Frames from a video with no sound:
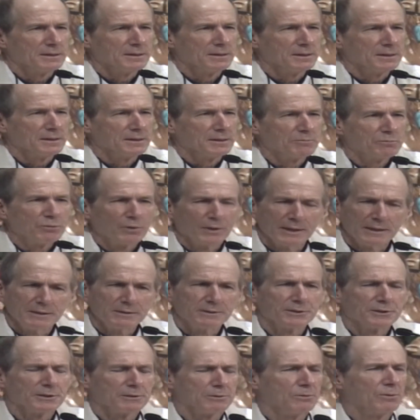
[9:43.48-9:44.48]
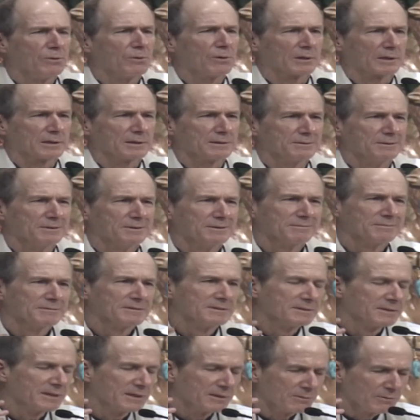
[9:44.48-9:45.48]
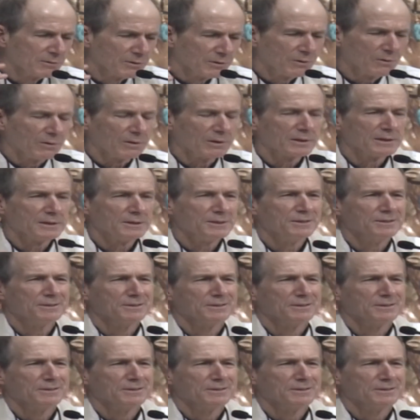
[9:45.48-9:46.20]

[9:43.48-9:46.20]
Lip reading: and praying to the Lord, saying, "Lord,